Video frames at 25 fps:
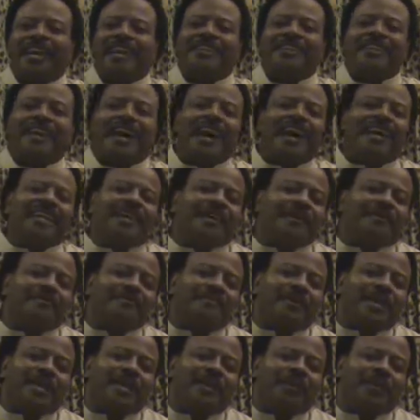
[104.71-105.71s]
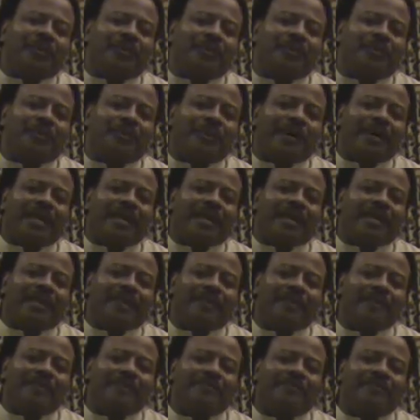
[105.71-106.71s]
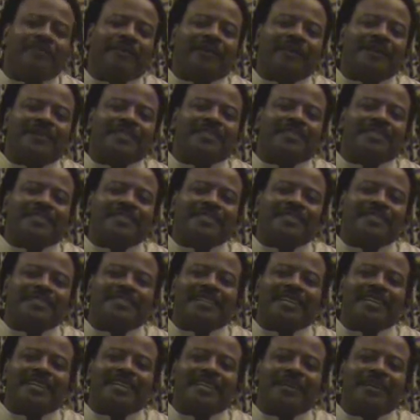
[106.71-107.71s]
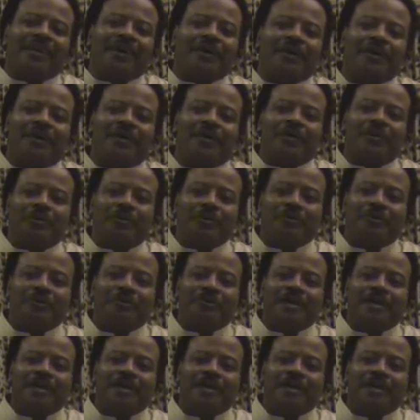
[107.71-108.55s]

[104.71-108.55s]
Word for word: God has made a way for us to sit at home.